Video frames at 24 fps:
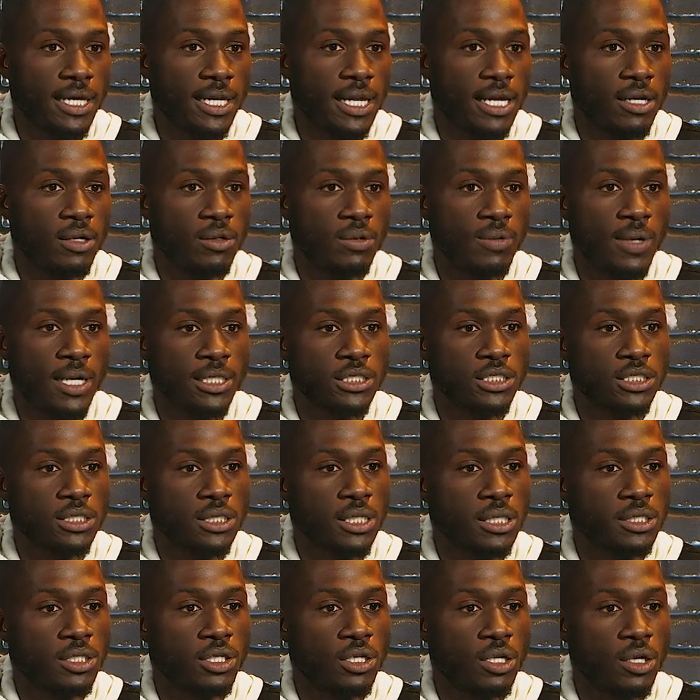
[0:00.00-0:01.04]
I don't watch,
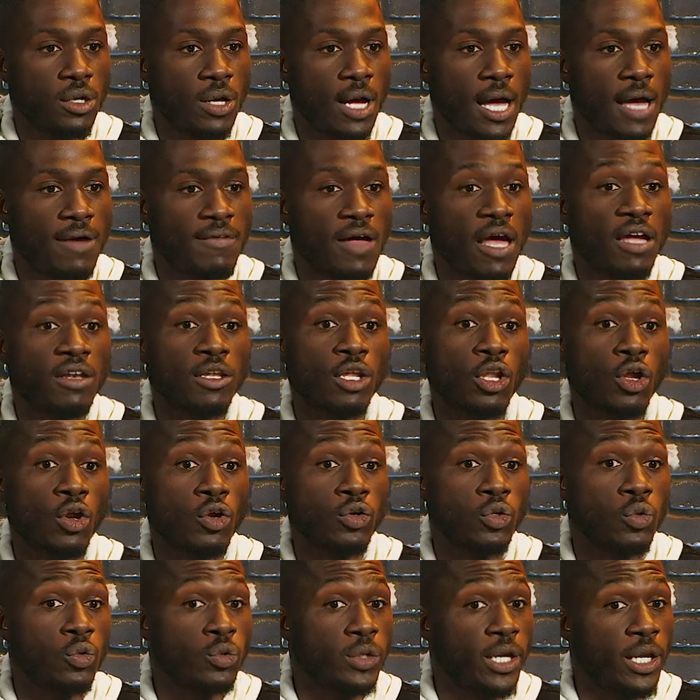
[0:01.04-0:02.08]
you know, I learned
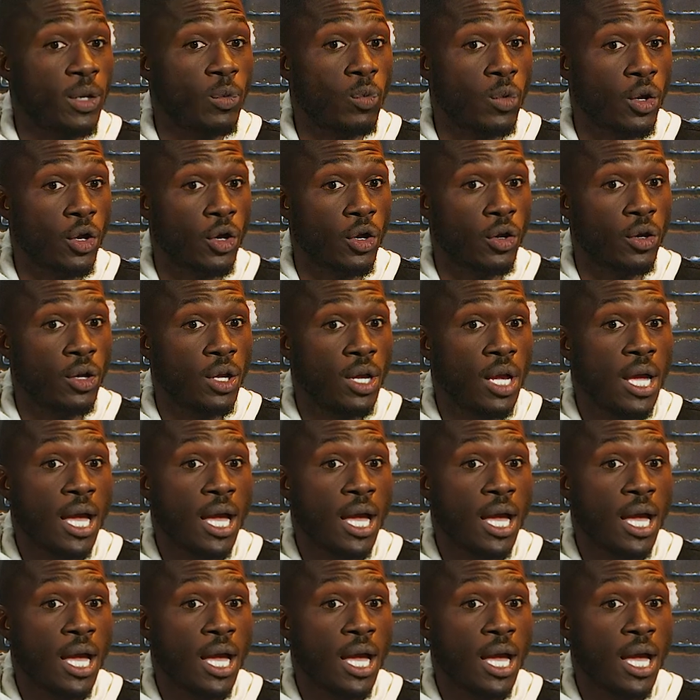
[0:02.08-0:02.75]
who they were